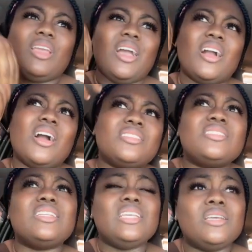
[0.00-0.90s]
I got
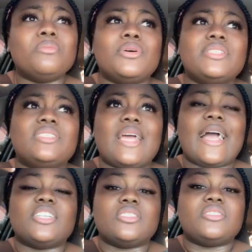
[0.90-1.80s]
sleep, but
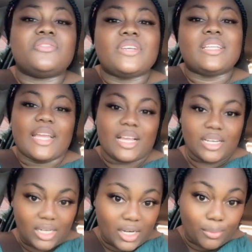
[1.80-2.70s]
I just felt like I
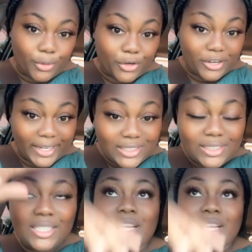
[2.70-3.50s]
needed more rest.